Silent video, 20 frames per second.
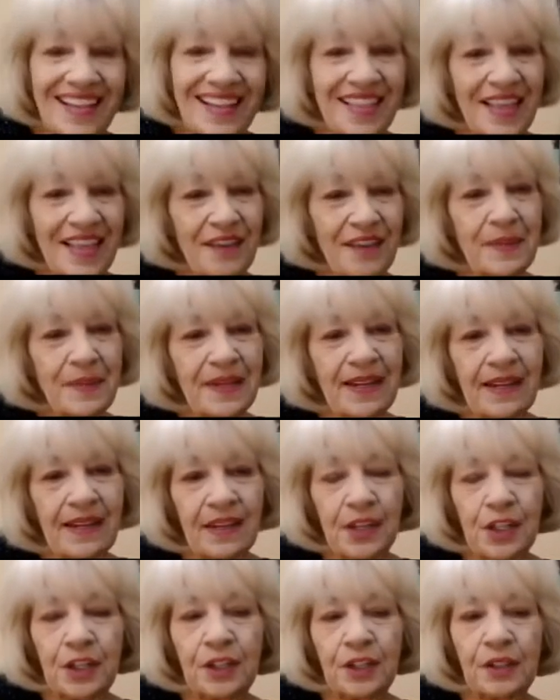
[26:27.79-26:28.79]
they've been,
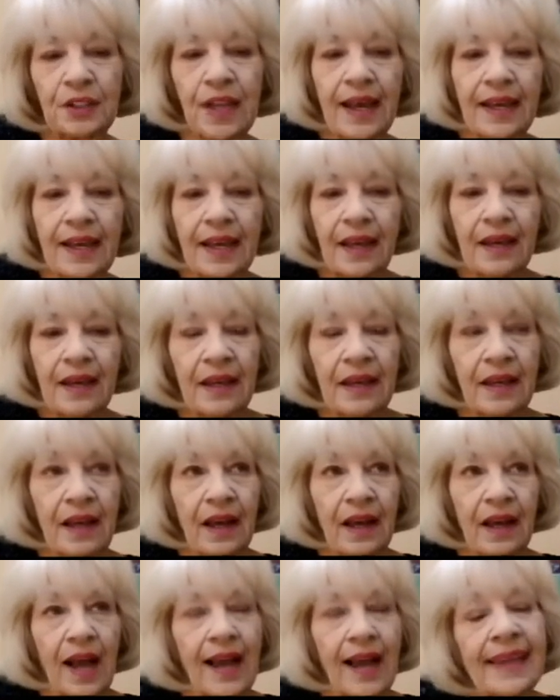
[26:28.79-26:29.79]
like
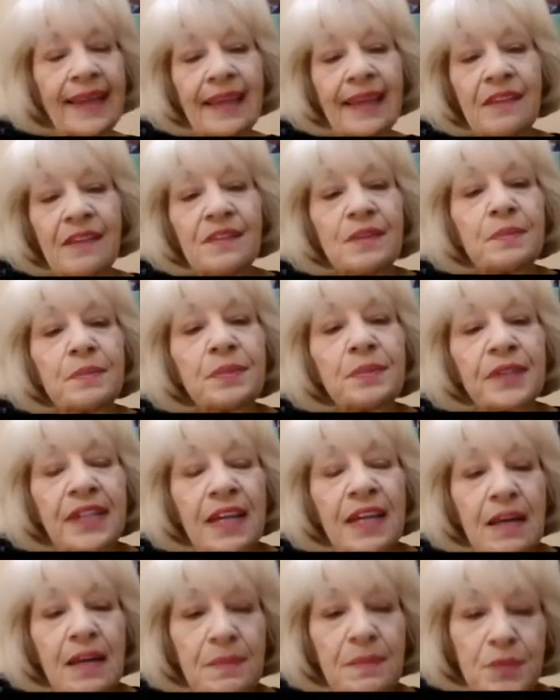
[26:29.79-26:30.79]
I can't even
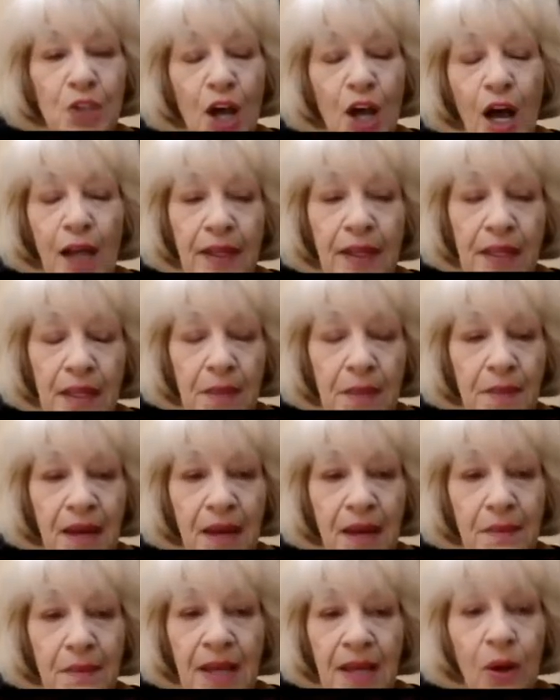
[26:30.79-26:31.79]
bring up talking
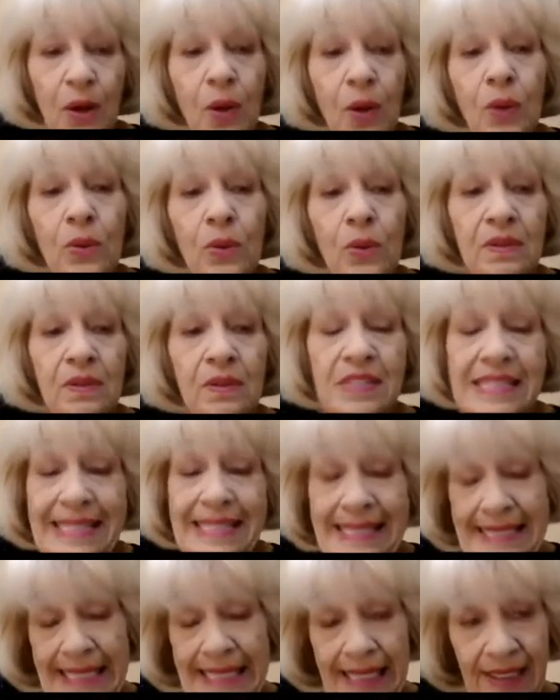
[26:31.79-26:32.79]
about my own
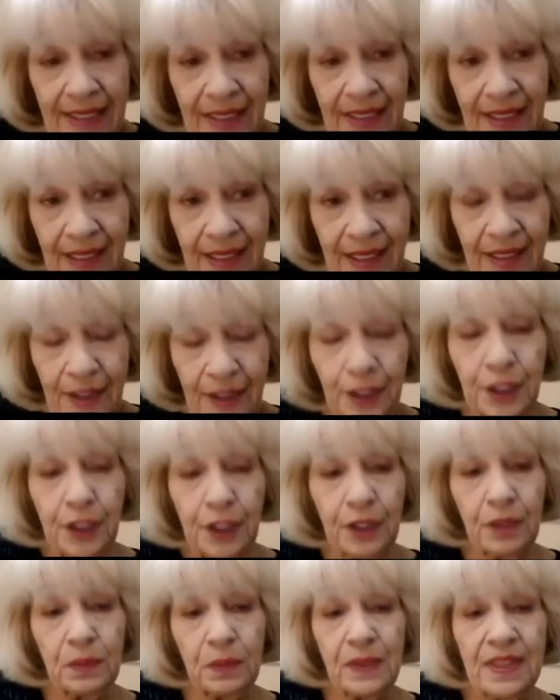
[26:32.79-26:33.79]
city,
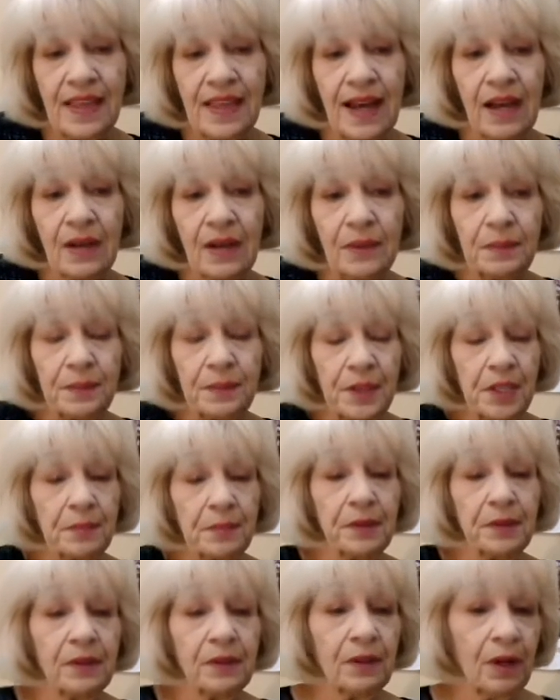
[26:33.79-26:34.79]
without
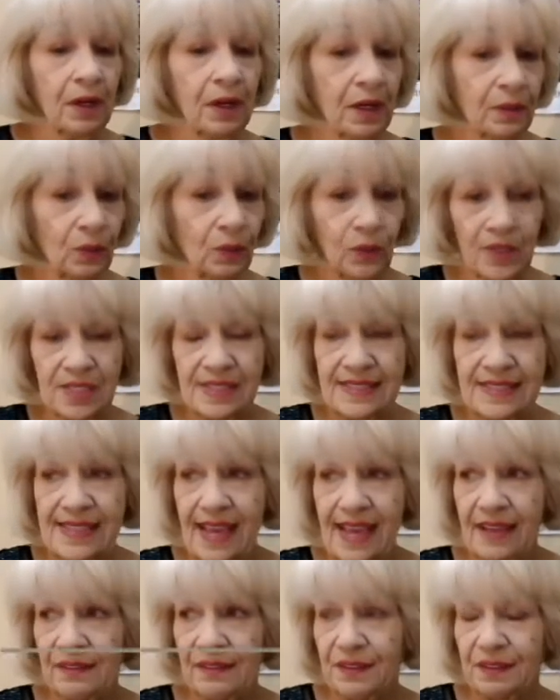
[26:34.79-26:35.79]
people on one
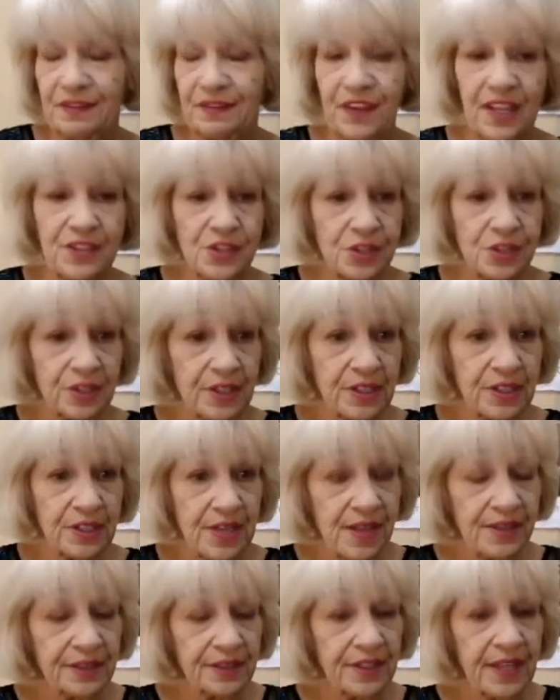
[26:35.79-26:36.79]
side of a fence or
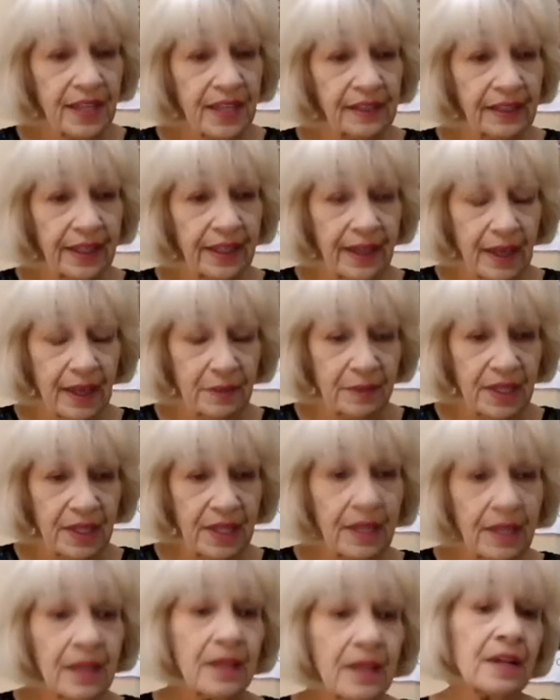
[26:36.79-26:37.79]
another yelling at
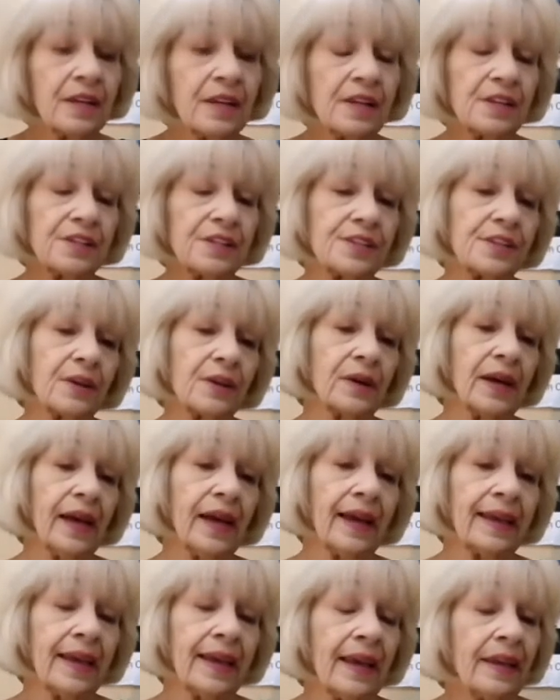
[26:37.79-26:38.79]
me. So
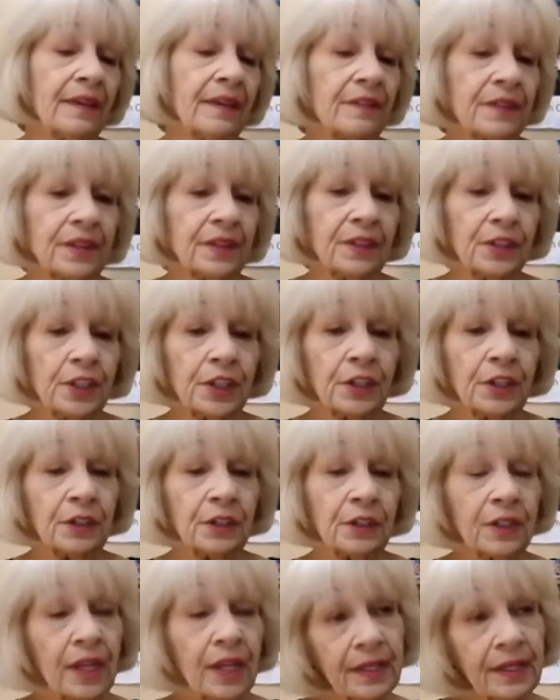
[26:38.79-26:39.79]
I can't even,
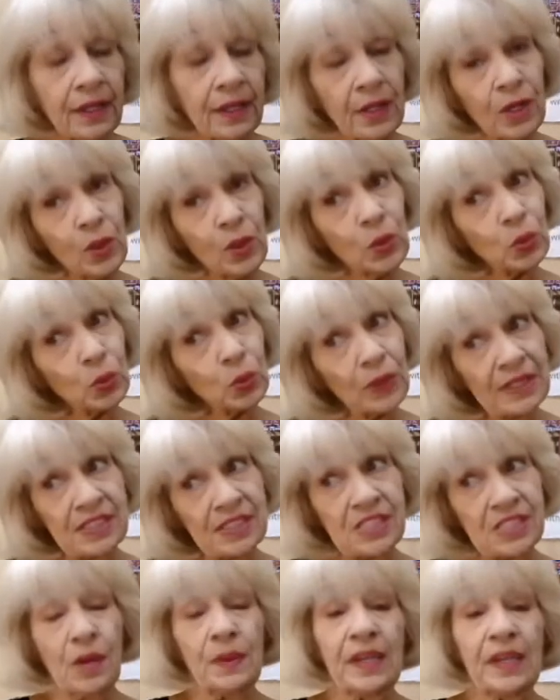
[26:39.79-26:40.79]
like what's
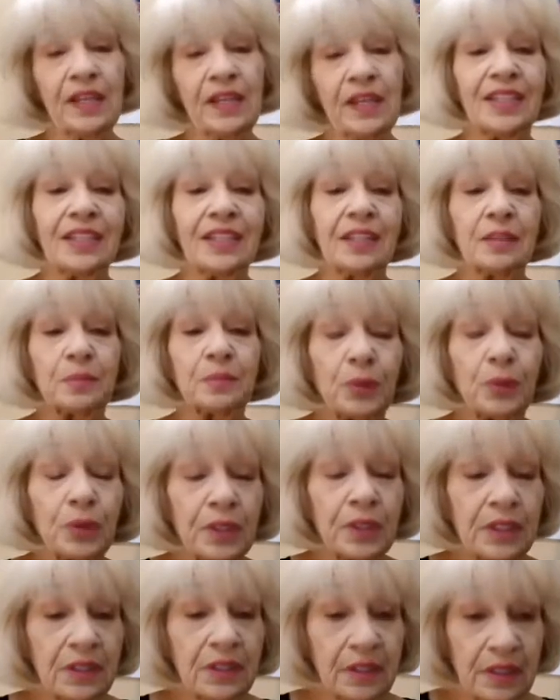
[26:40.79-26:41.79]
going on in
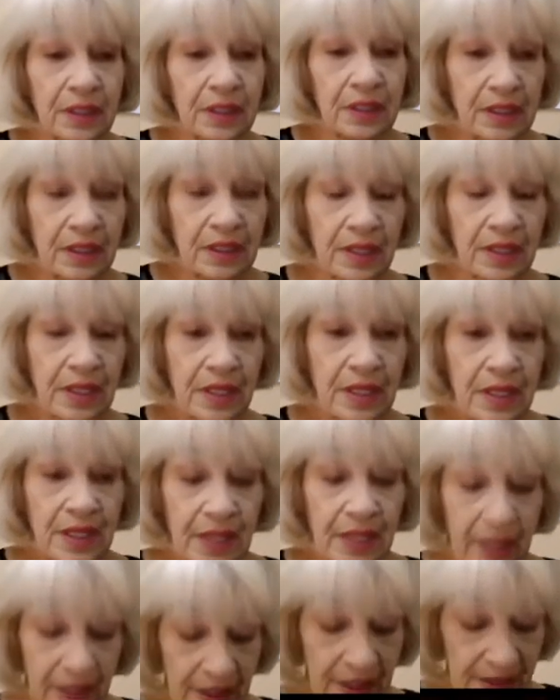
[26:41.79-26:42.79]
Portland
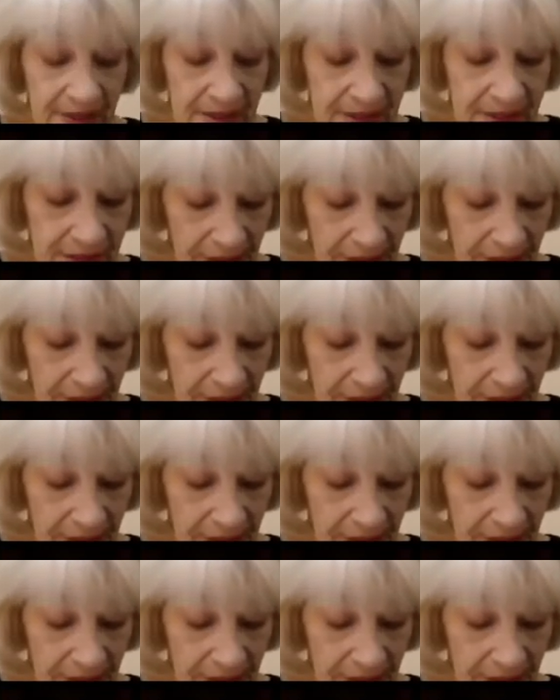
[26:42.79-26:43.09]
is,